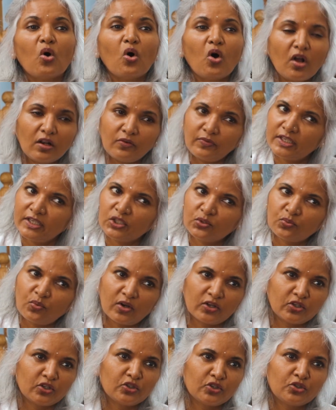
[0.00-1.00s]
always
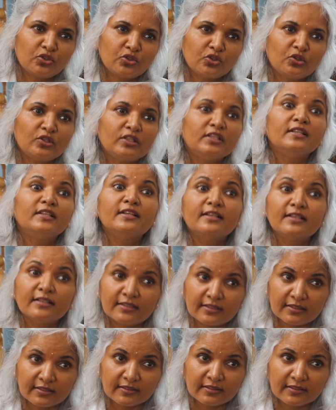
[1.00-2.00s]
wanted to
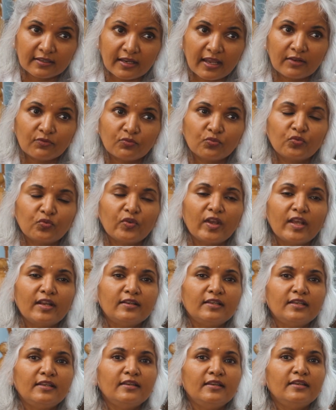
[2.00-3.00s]
learn and
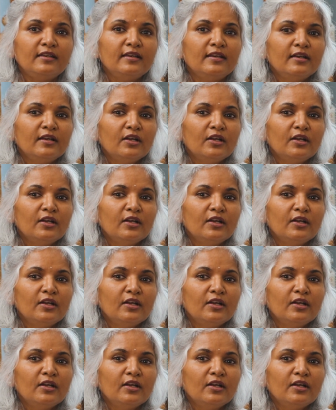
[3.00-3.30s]
very